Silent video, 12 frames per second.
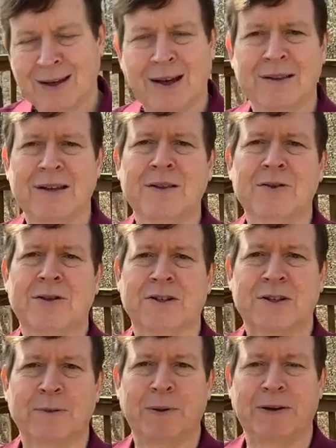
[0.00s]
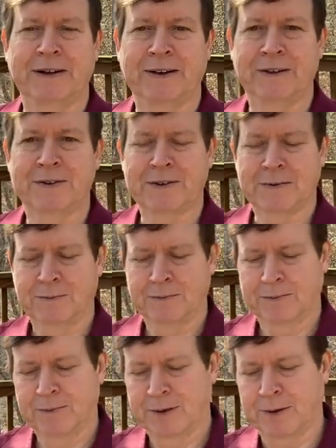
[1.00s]
And then there's experience,
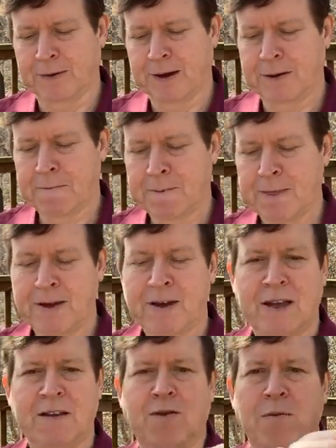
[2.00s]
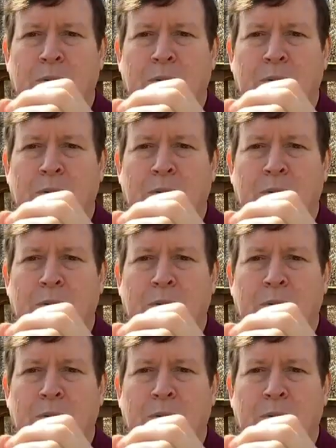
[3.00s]
okay? If a